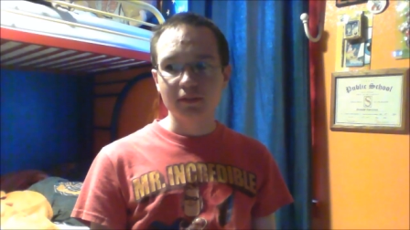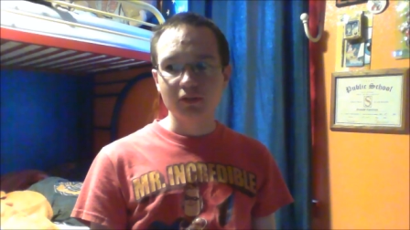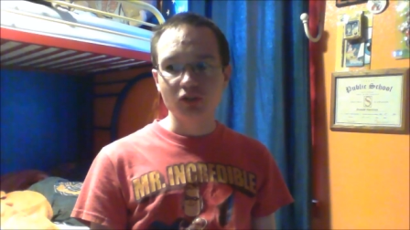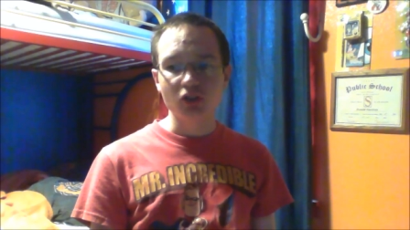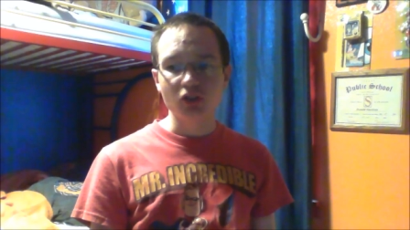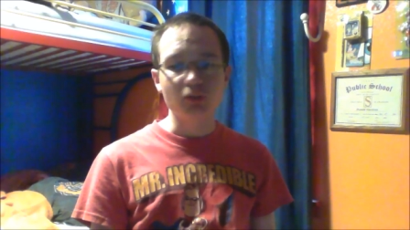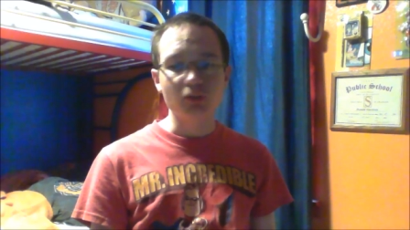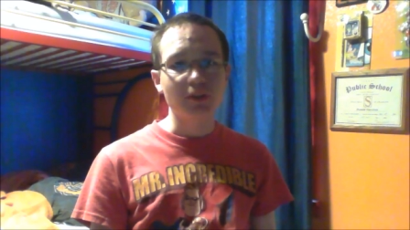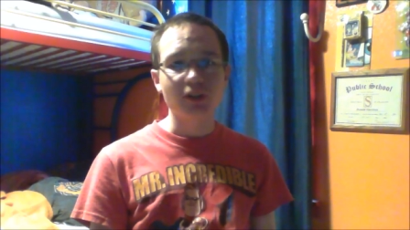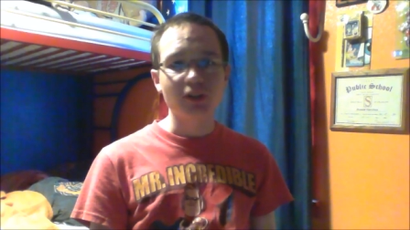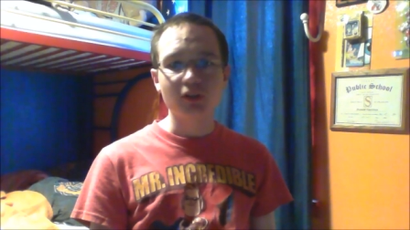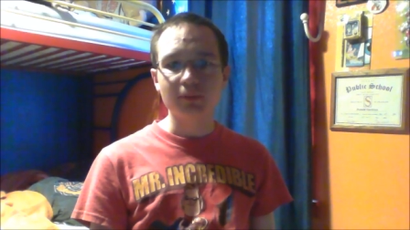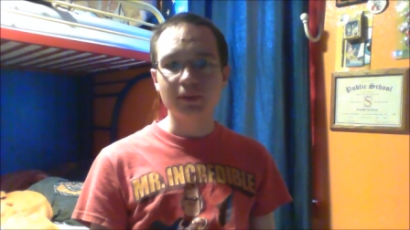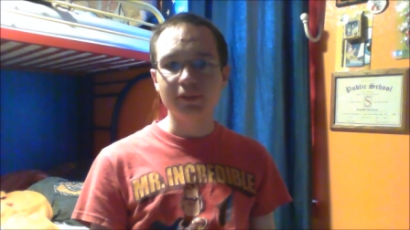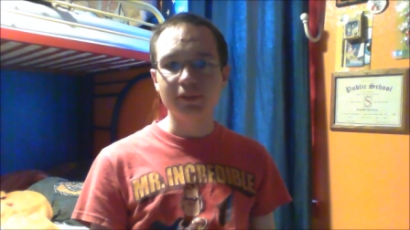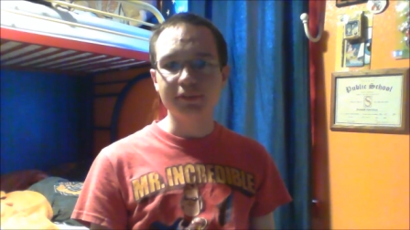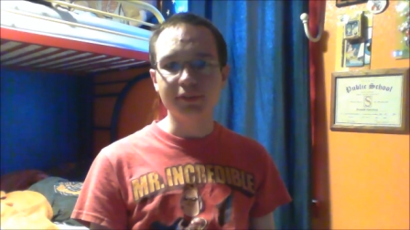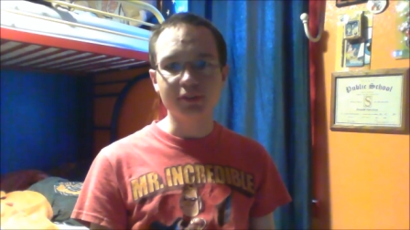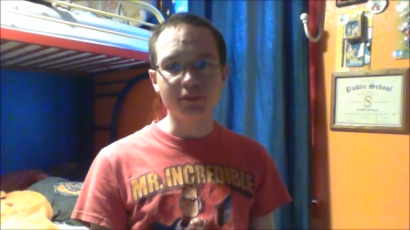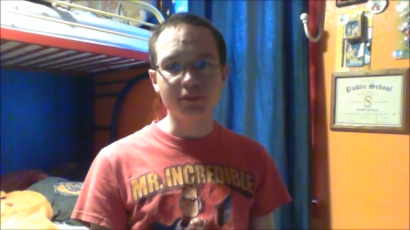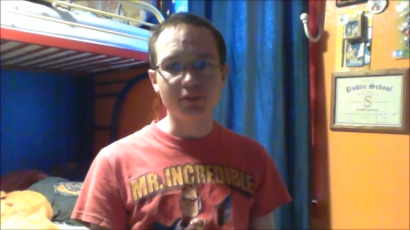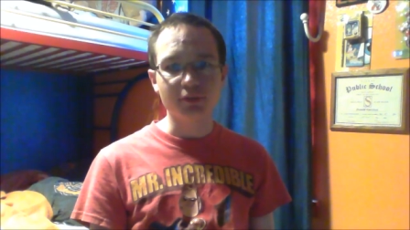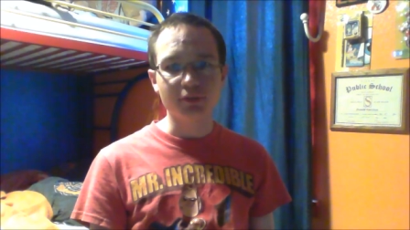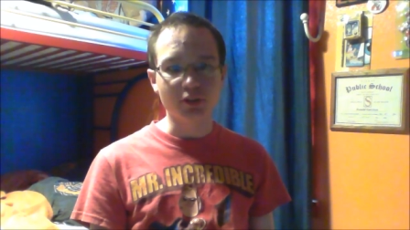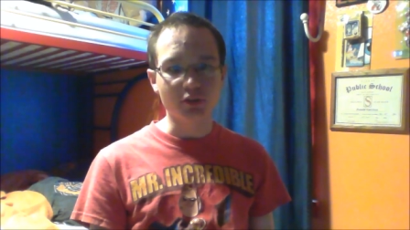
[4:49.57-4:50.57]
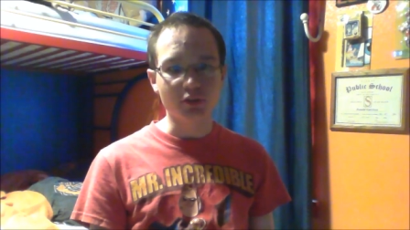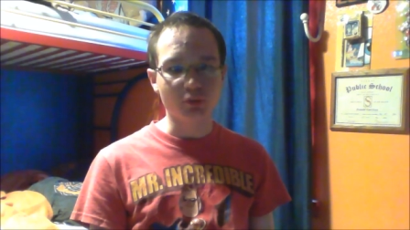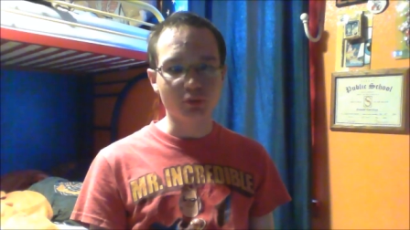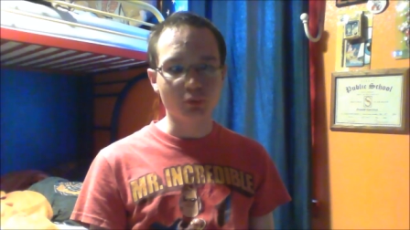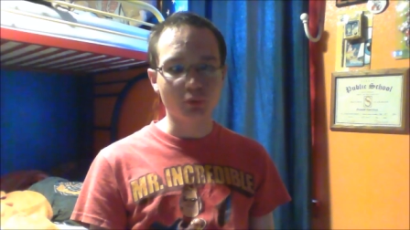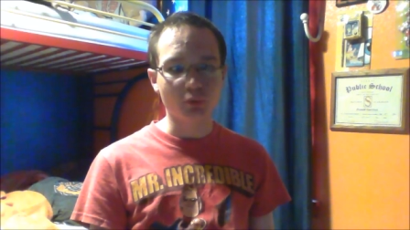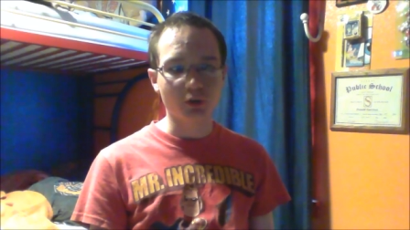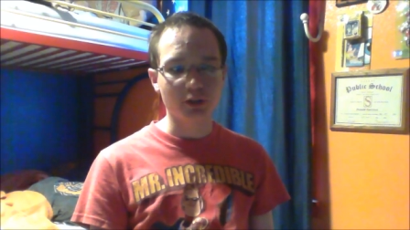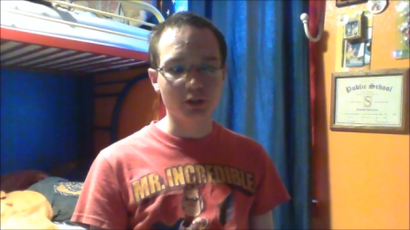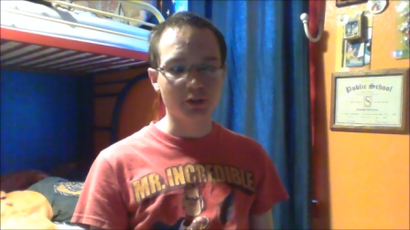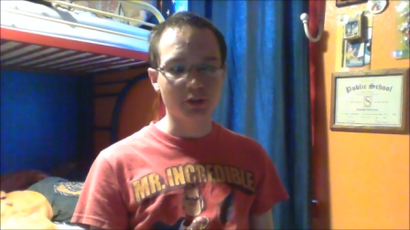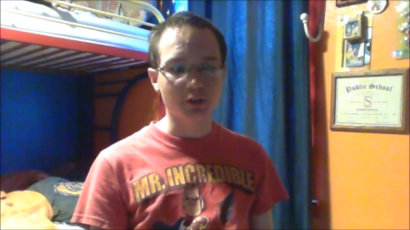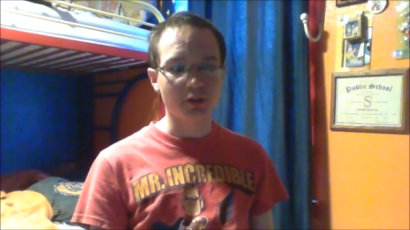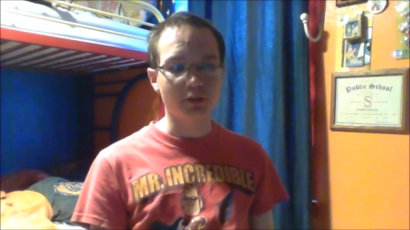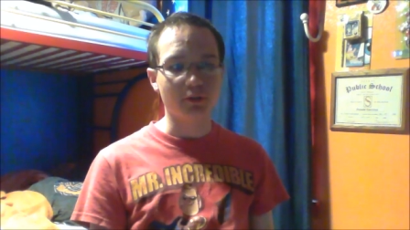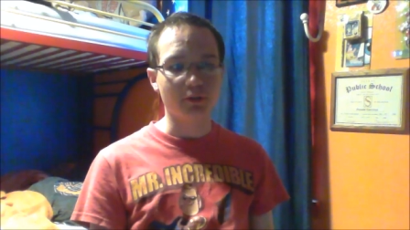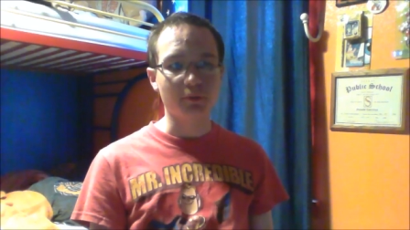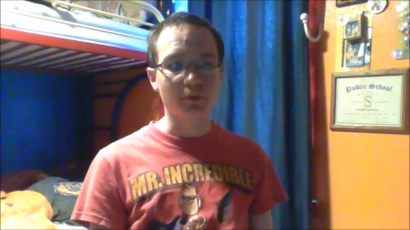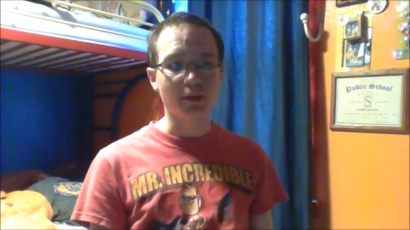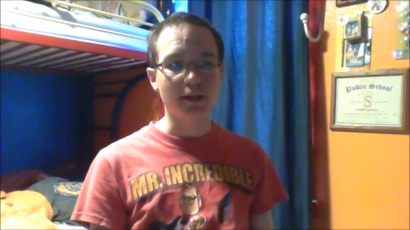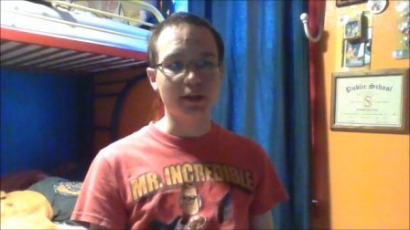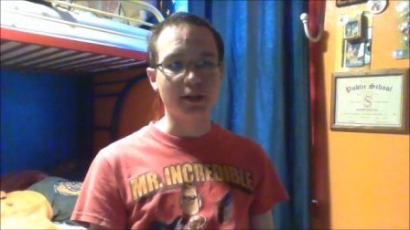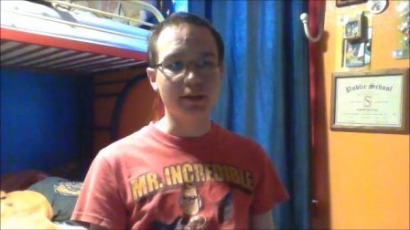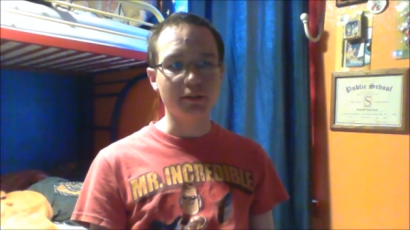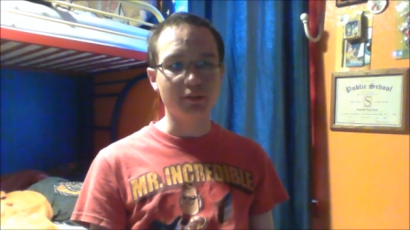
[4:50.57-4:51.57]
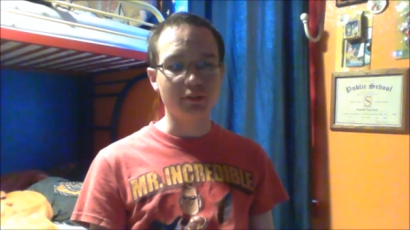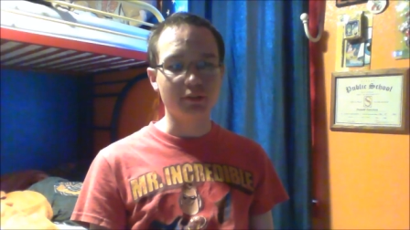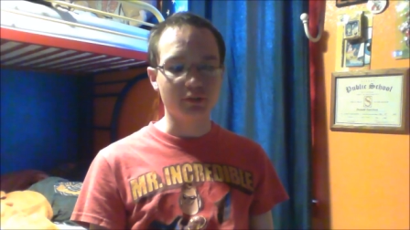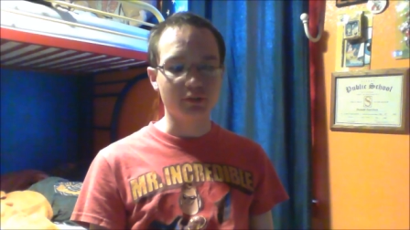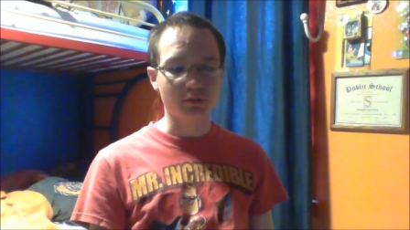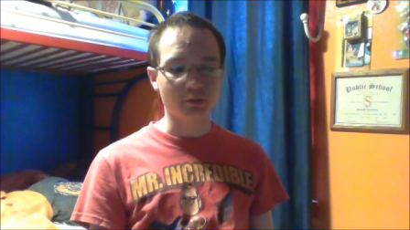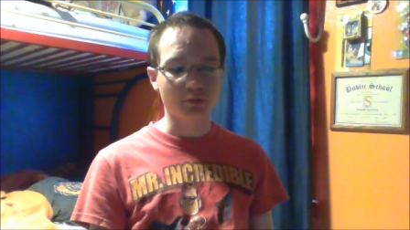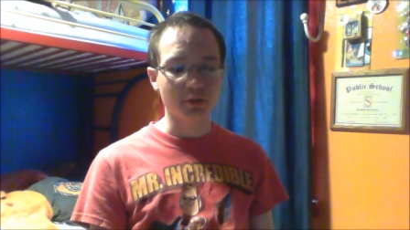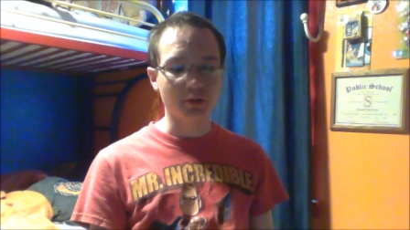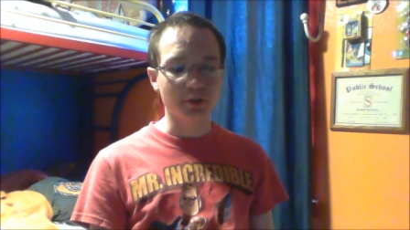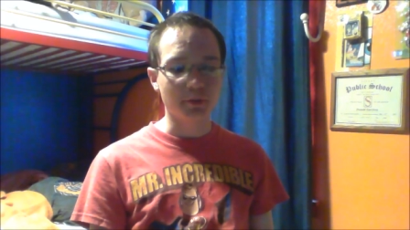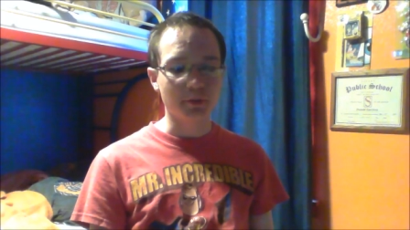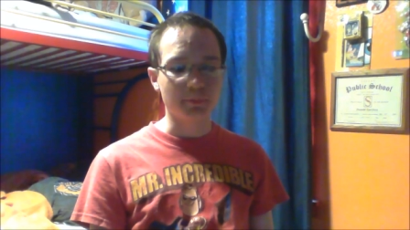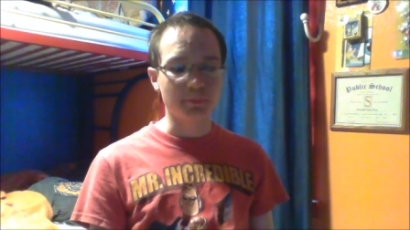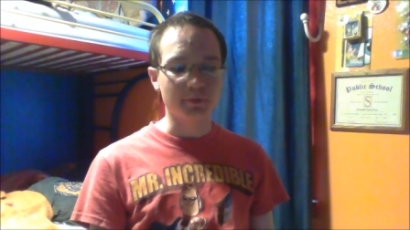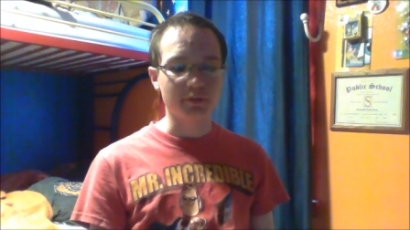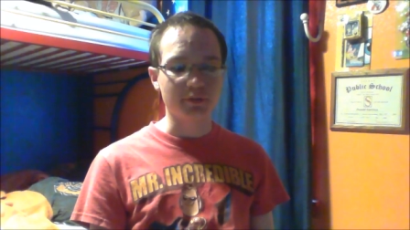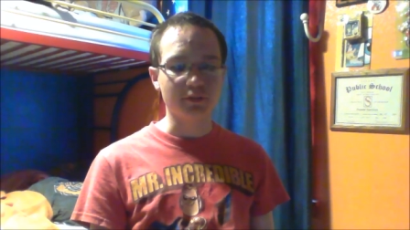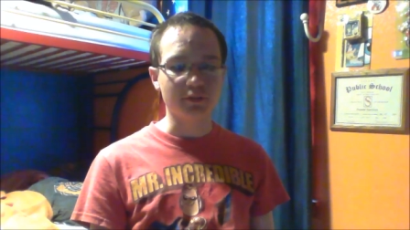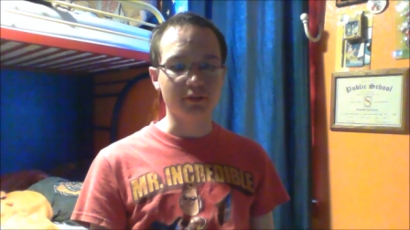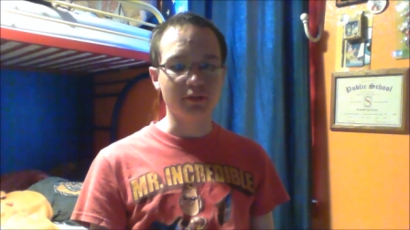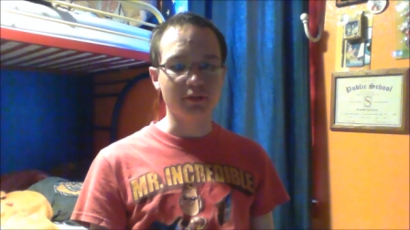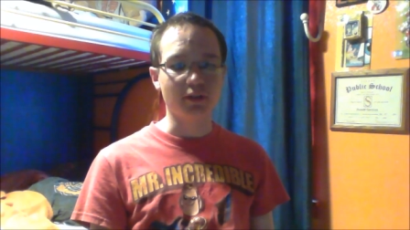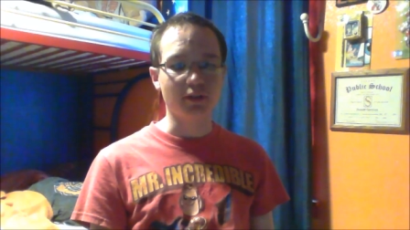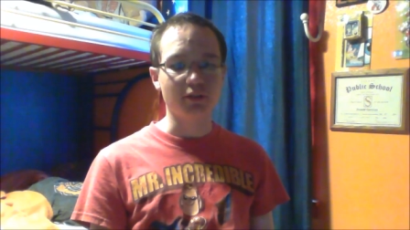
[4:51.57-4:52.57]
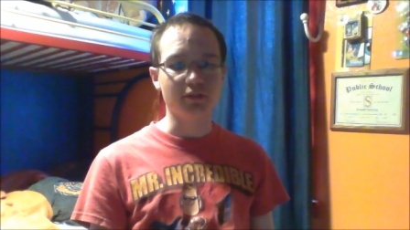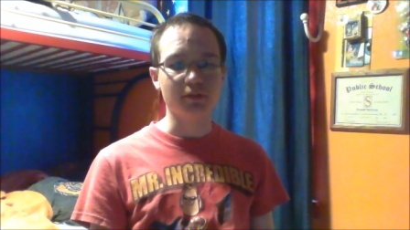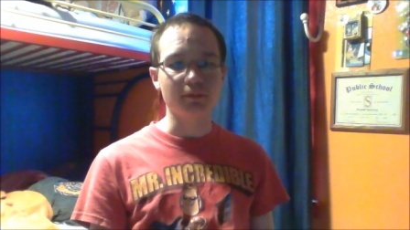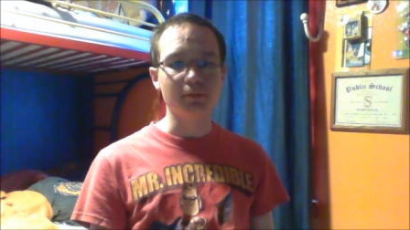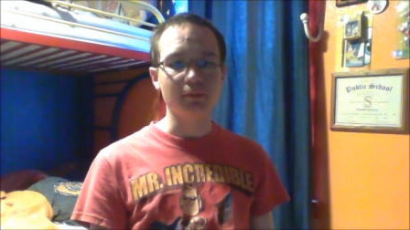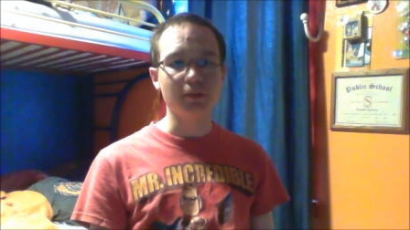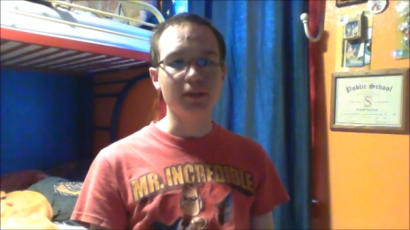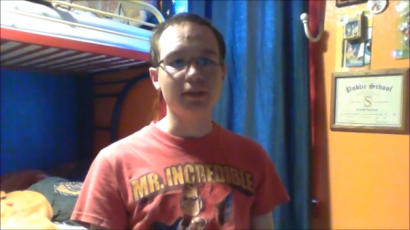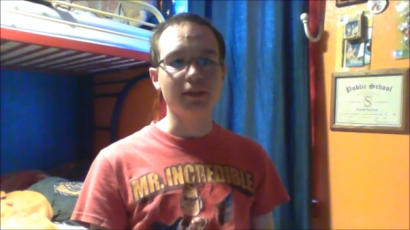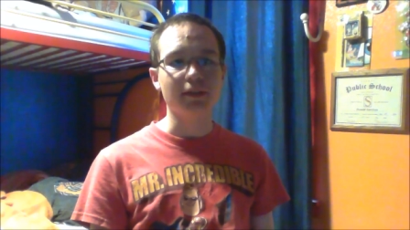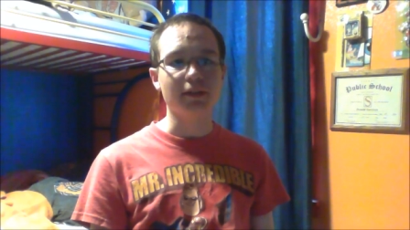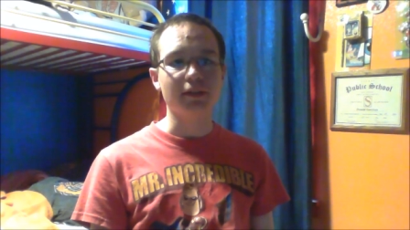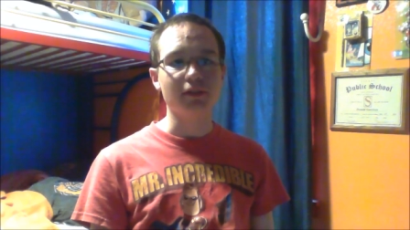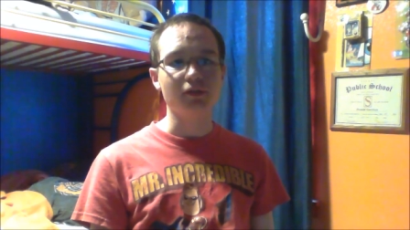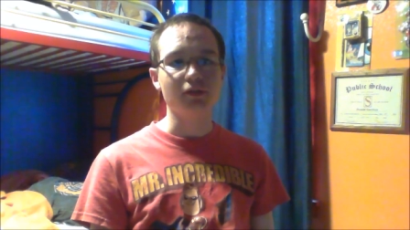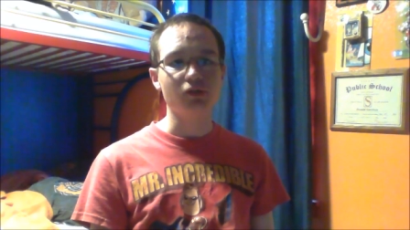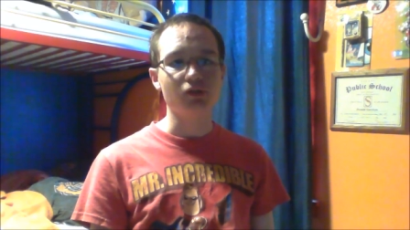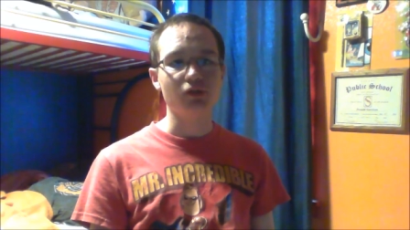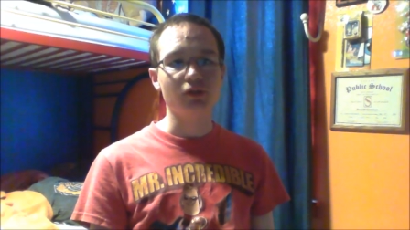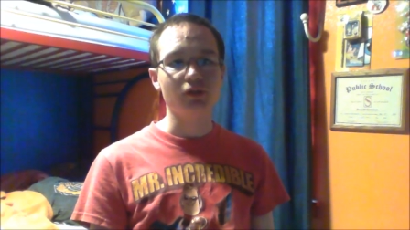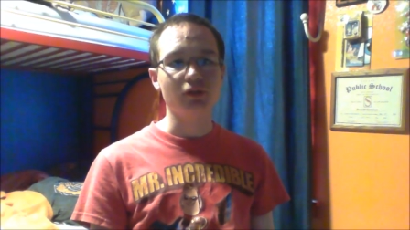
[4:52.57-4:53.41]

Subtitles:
Just because my sister doesn't want to write scripts doesn't mean that